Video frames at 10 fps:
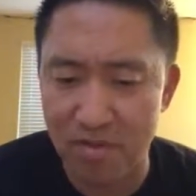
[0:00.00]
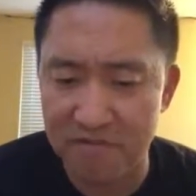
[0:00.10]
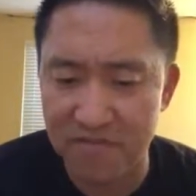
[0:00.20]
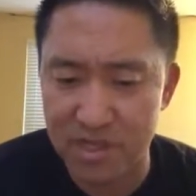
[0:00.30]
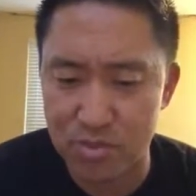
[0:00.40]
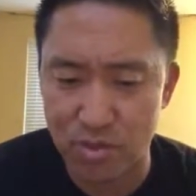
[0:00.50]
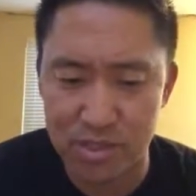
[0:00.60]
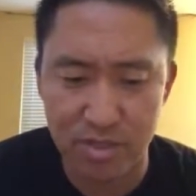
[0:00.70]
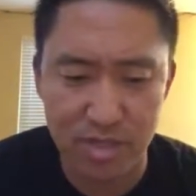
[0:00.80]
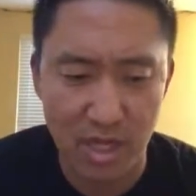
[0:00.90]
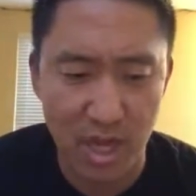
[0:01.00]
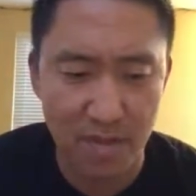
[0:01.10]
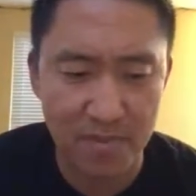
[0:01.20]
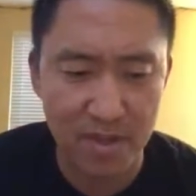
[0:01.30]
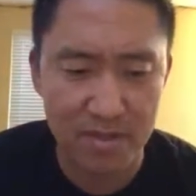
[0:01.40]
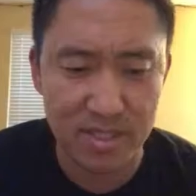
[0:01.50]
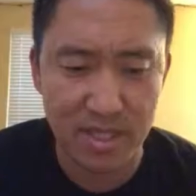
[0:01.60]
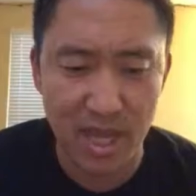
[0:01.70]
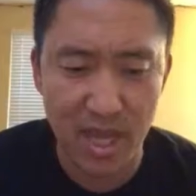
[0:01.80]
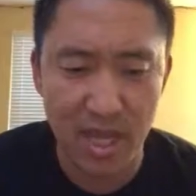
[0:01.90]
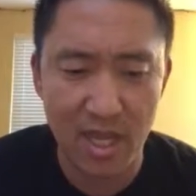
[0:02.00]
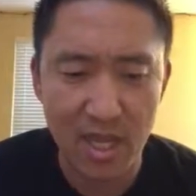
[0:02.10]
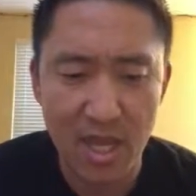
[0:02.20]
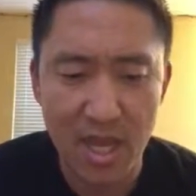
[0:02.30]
of fizz wizards up here today,